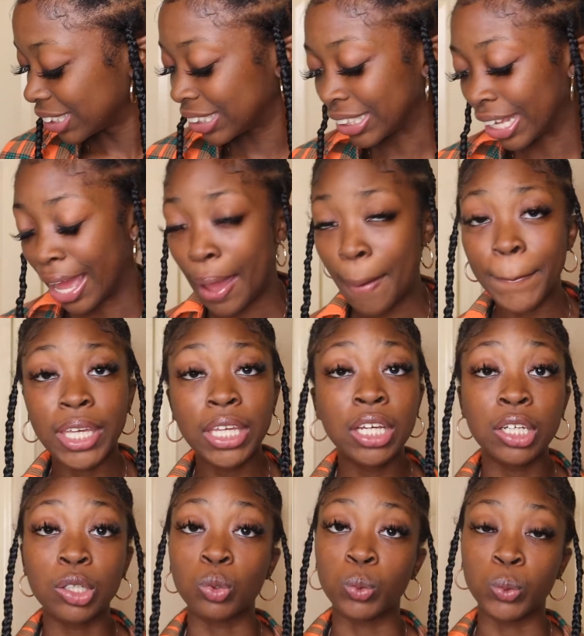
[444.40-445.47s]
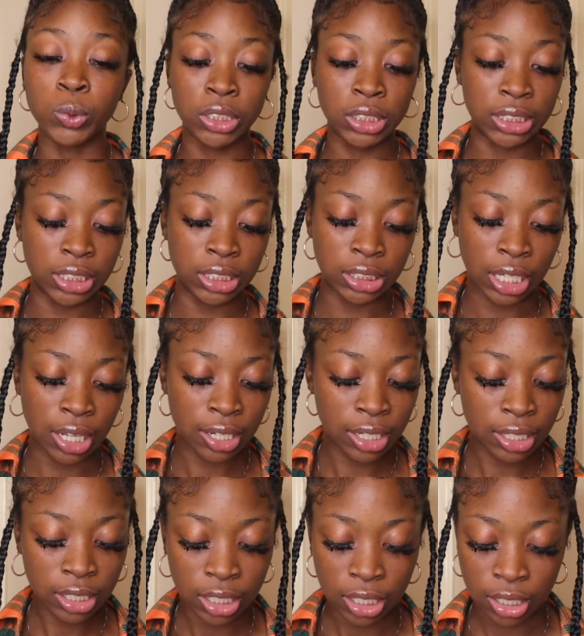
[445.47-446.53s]
Time and cuddles. That's all I
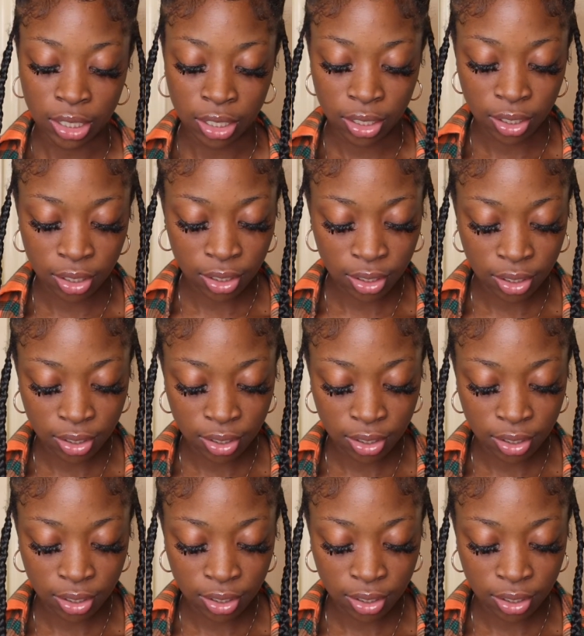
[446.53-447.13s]
need.